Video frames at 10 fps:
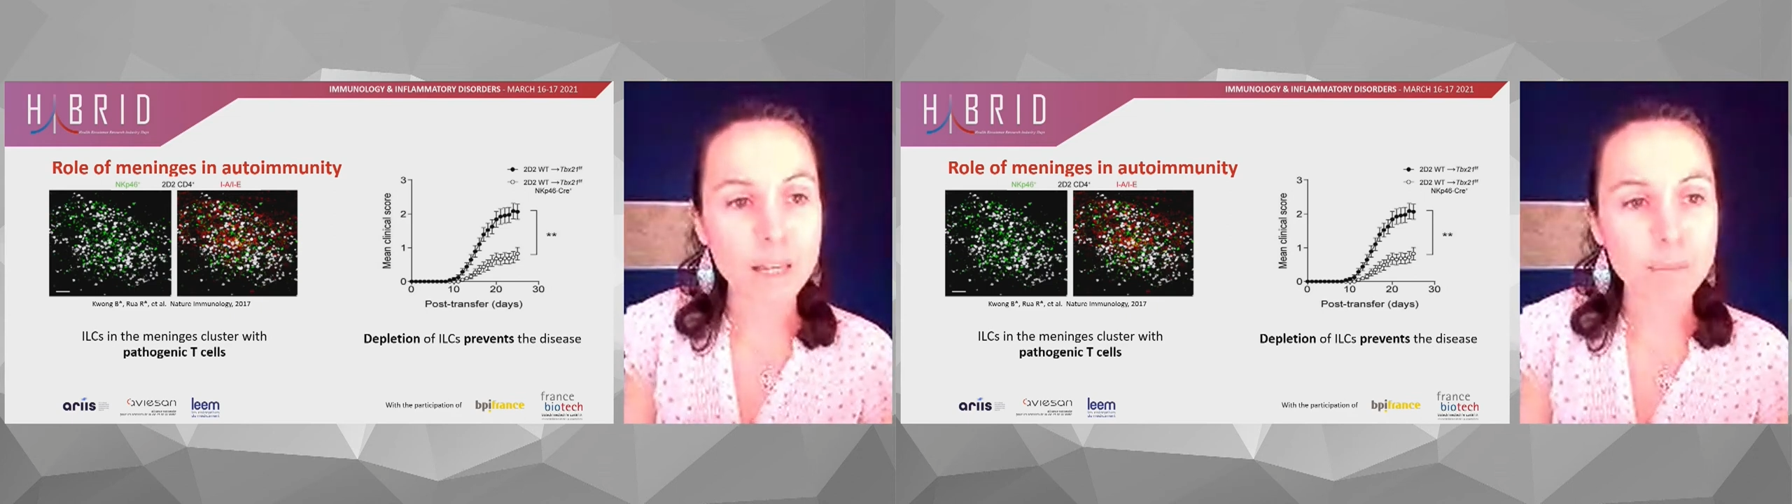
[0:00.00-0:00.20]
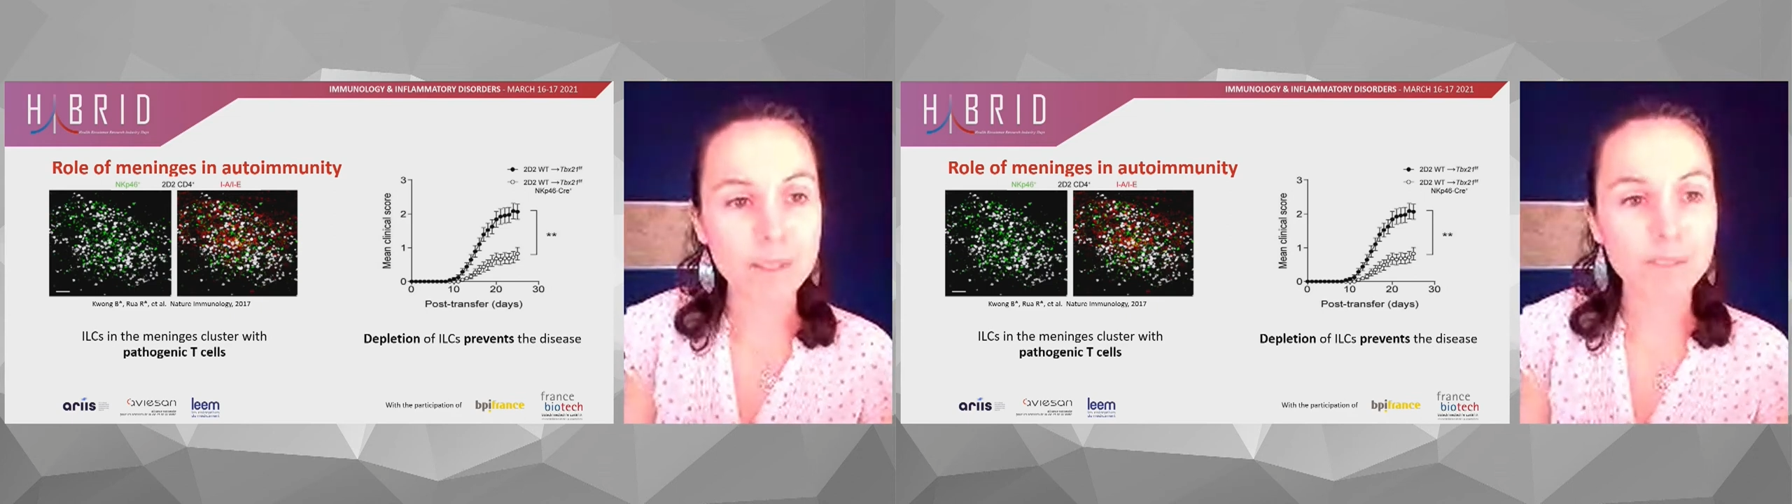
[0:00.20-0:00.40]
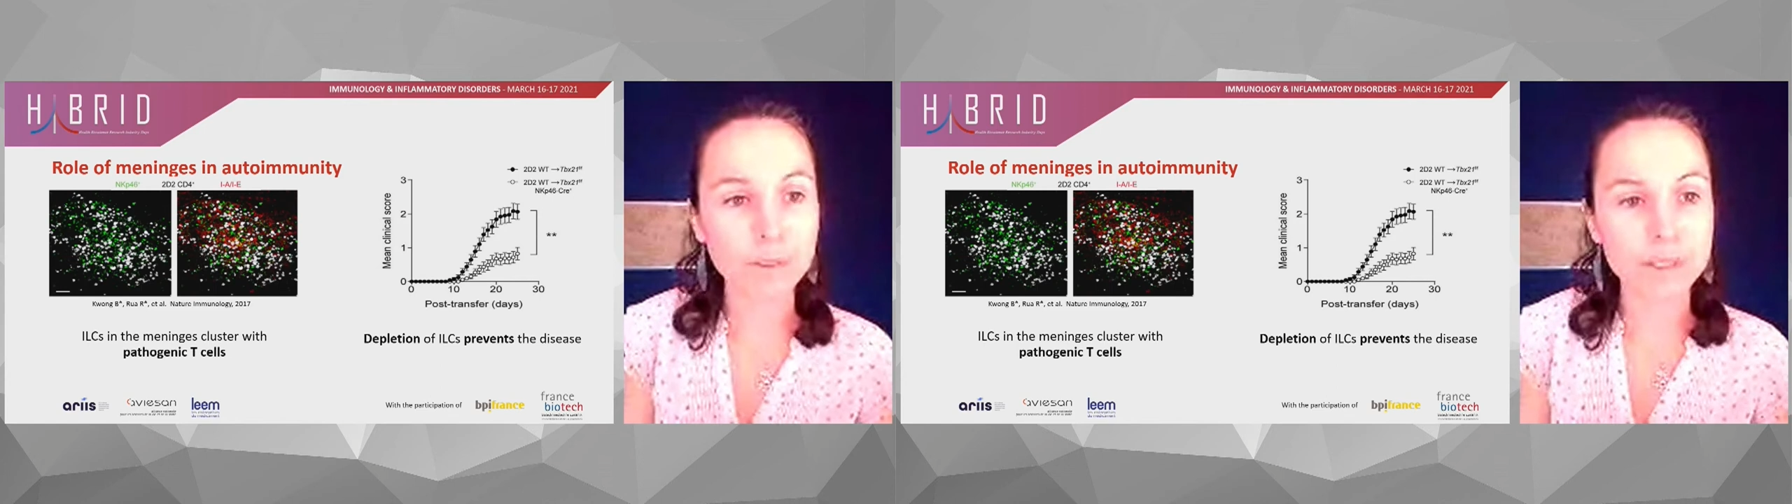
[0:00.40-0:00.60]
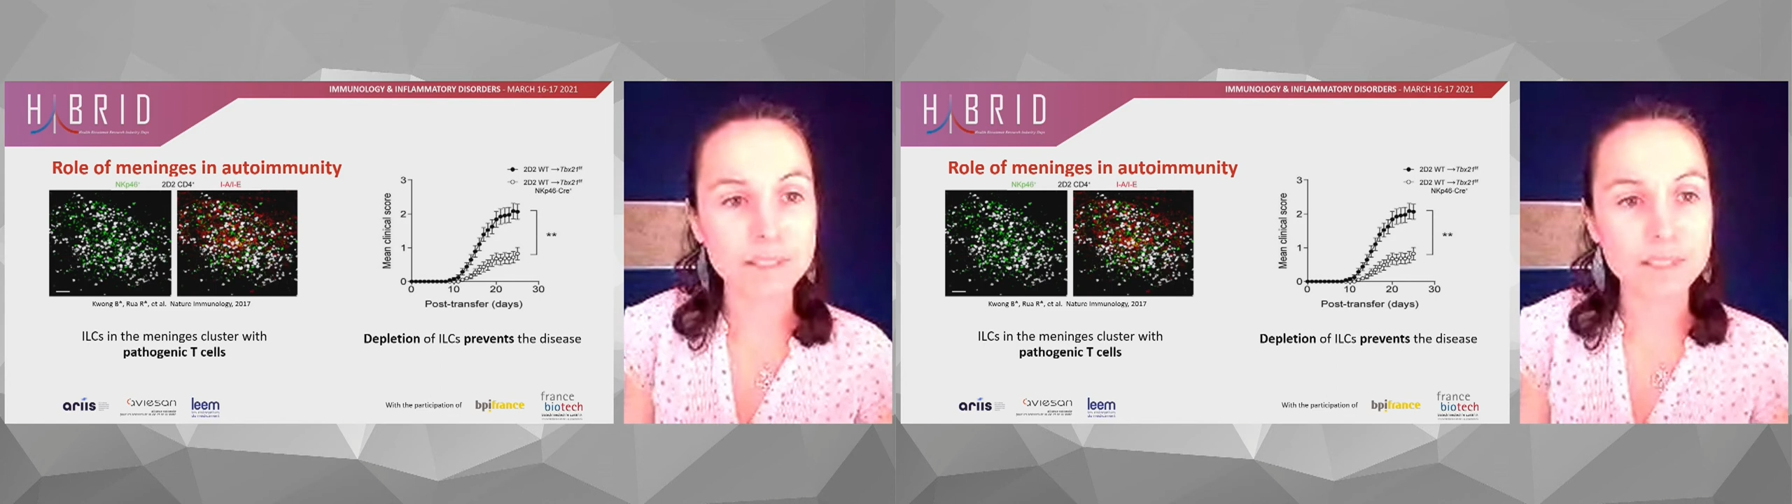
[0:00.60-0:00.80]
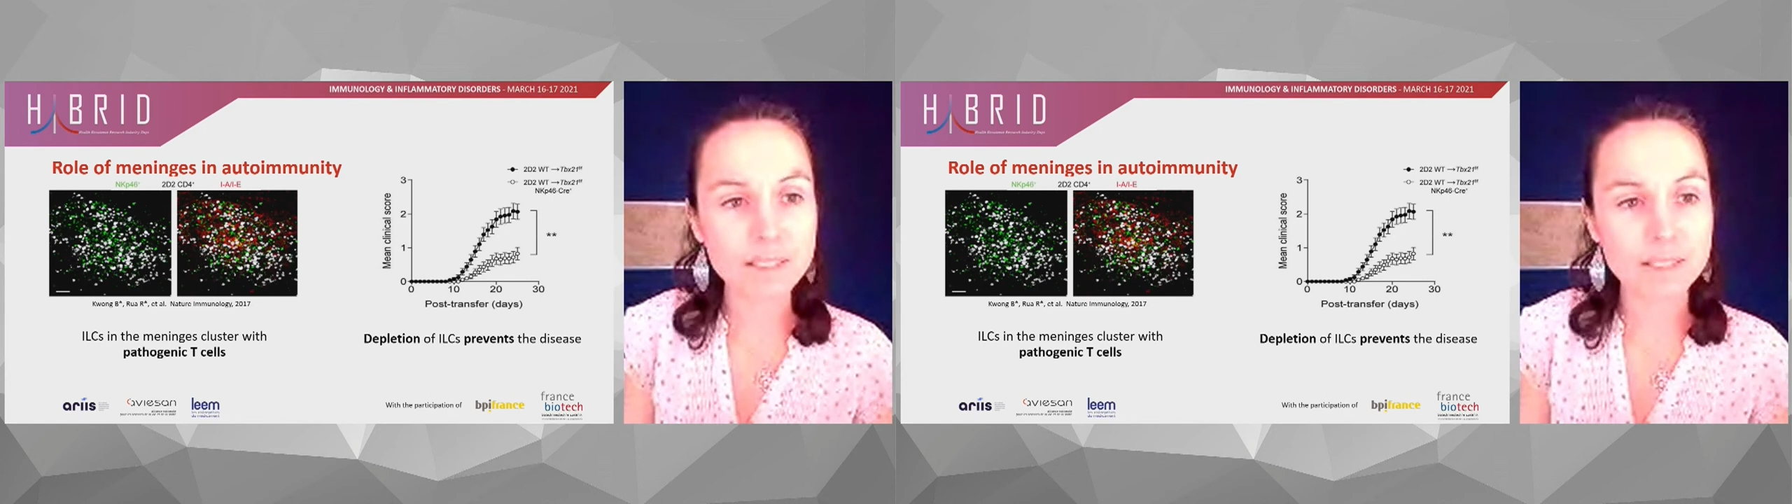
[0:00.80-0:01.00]

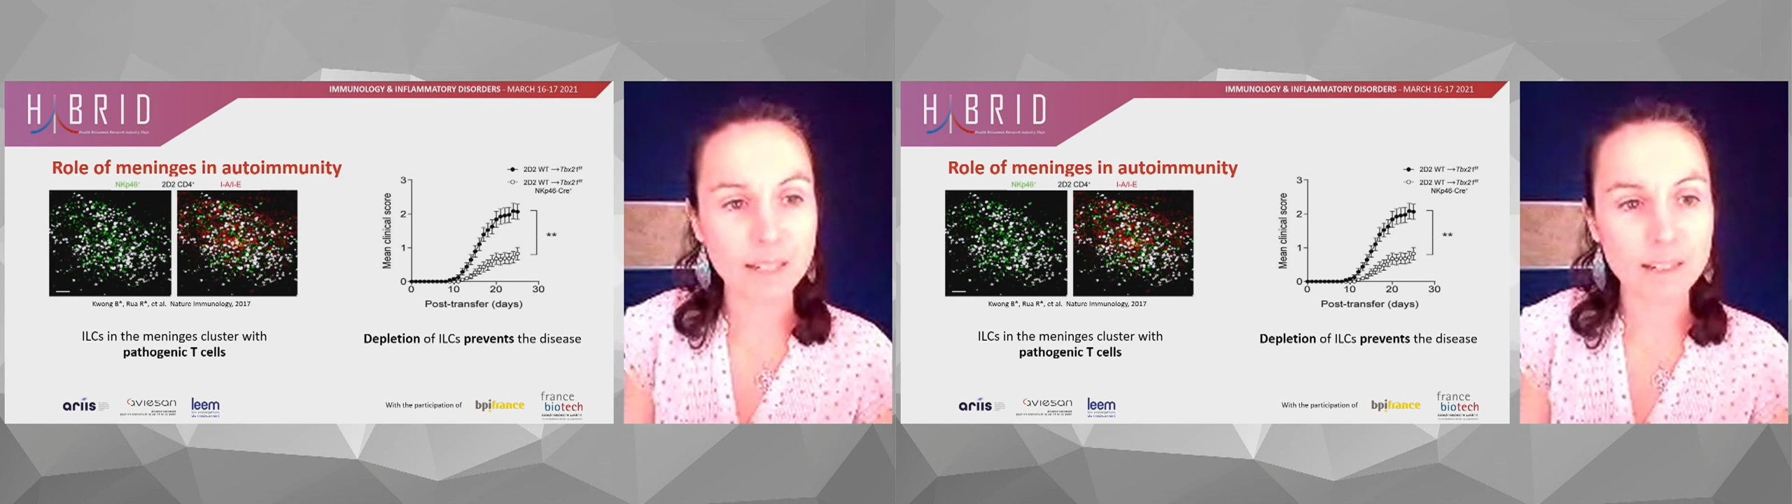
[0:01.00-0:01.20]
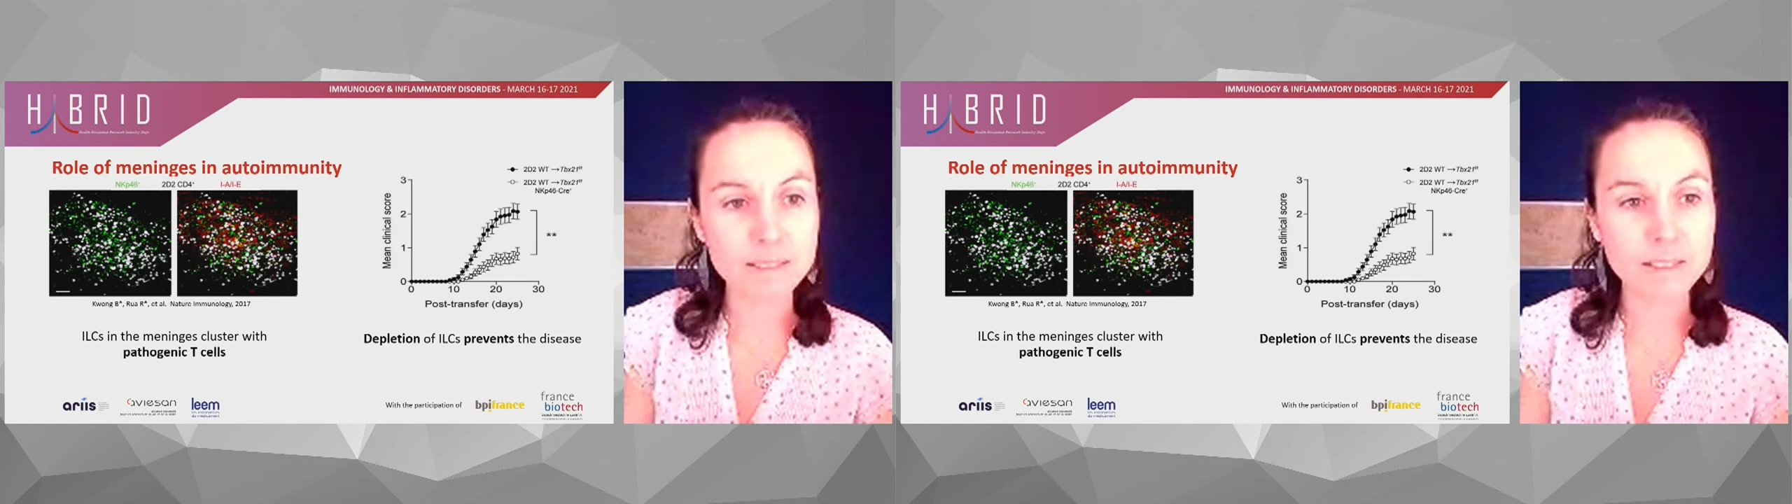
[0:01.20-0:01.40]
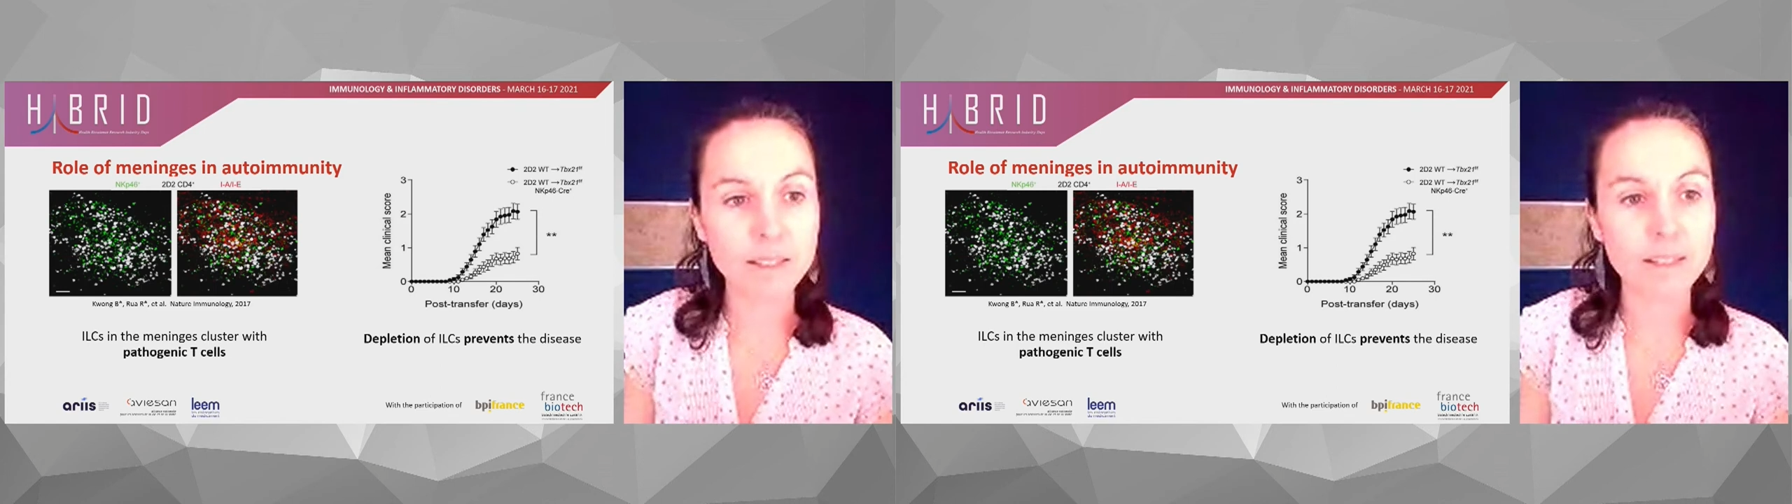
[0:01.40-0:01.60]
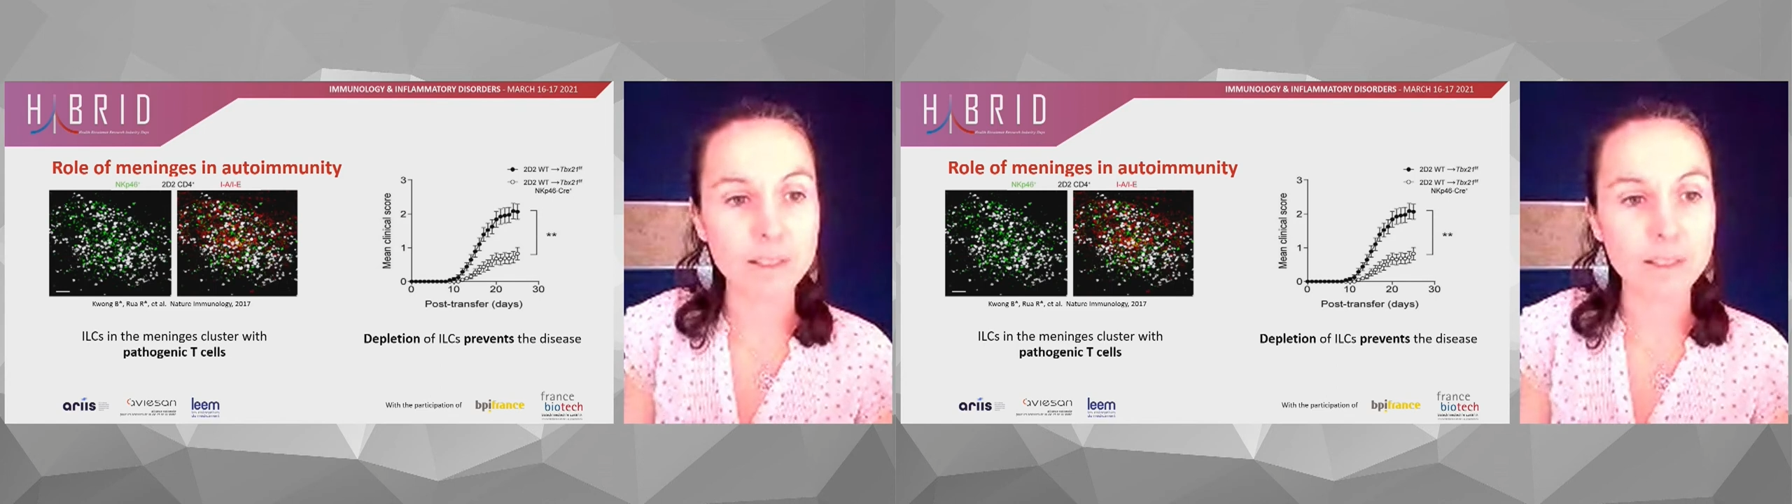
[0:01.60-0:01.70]
NKP46 cells